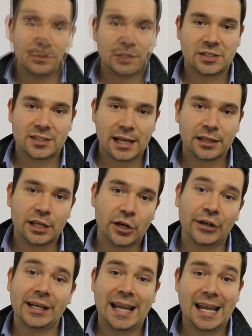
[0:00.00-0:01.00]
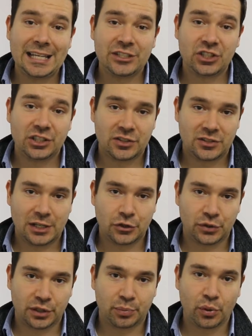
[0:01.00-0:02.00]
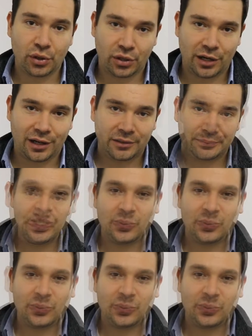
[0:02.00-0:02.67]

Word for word: Instead, they're an agent-centric protocol.